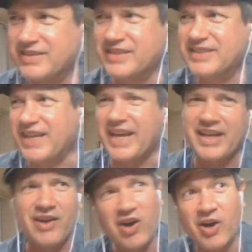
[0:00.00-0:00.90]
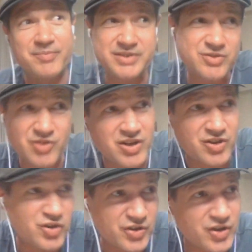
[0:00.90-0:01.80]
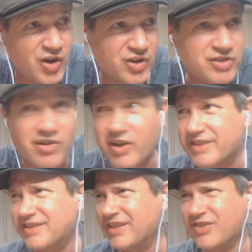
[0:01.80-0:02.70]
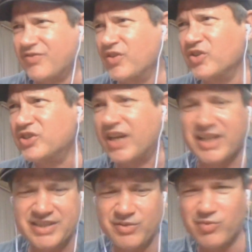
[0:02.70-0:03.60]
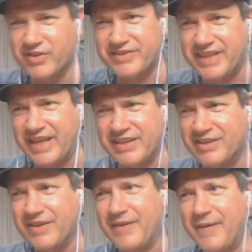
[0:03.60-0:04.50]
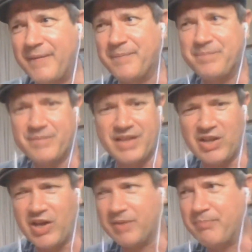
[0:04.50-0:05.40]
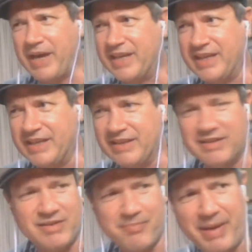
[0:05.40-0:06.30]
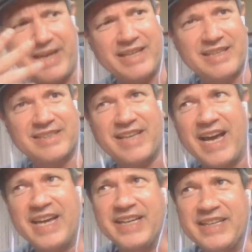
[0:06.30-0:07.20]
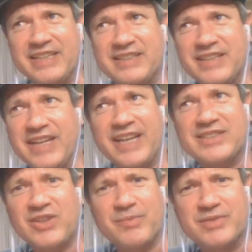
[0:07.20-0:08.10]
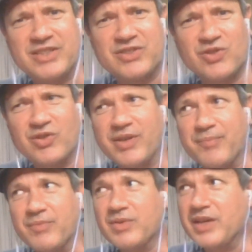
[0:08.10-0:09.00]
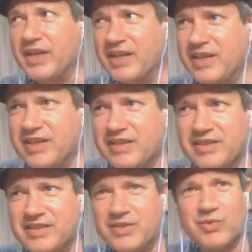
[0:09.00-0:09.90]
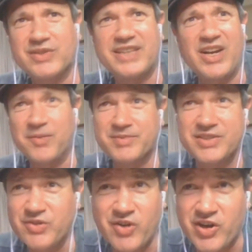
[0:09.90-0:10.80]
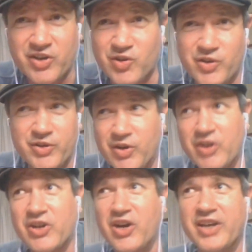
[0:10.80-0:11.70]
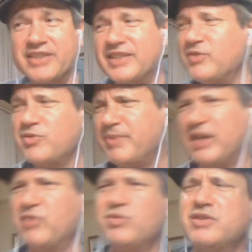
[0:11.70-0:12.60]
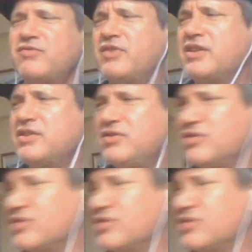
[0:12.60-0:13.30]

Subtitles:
she'd say, oh, I'm still going to call you Otter Eyes in the future. She would have said, like, back in the day, the next time she saw him, she would have said, I'm still going to call you Otter Eyes. And he would have been like, what the fuck are you